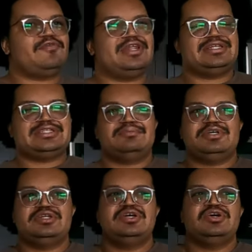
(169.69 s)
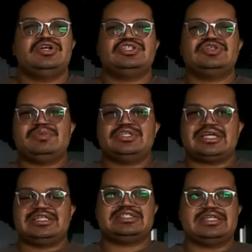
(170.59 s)
I feel like there's gonna be too much
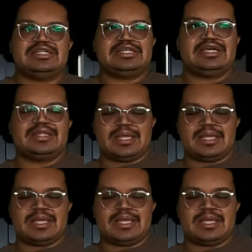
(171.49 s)
acidity